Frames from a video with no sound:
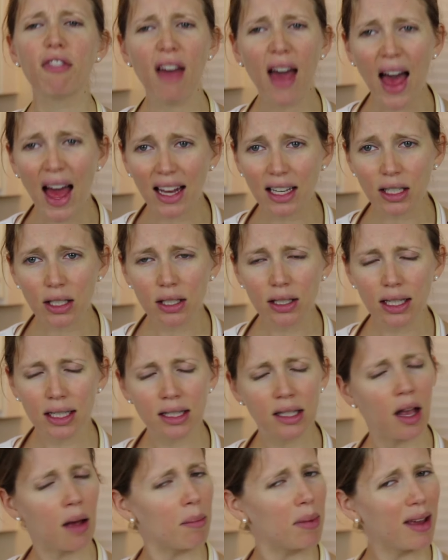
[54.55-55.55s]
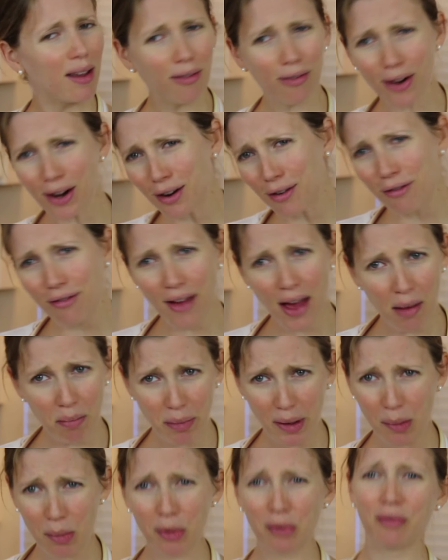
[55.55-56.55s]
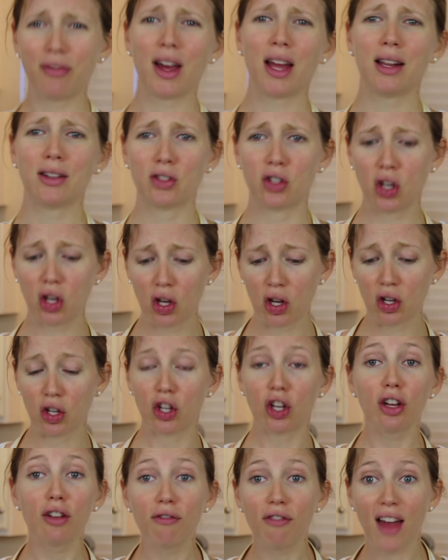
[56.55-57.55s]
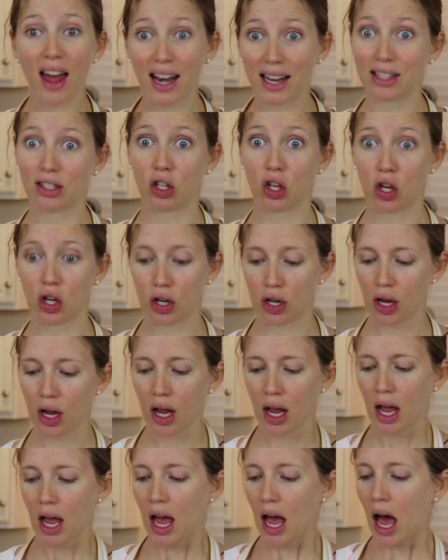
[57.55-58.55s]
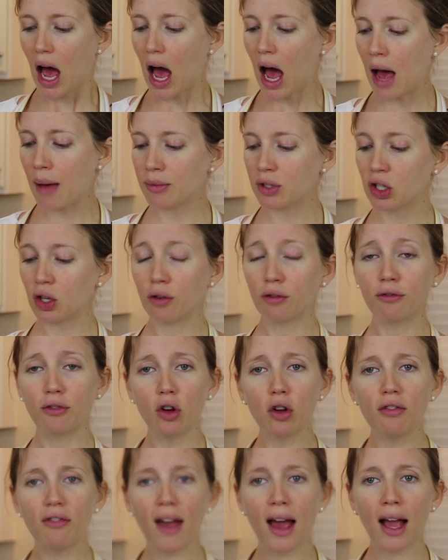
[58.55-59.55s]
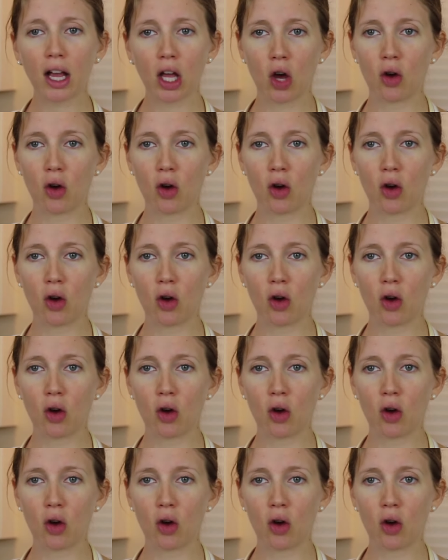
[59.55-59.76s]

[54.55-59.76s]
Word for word: fat. Let's not be afraid of fat, people. Fat is good. Good fat is good. Um, so full fat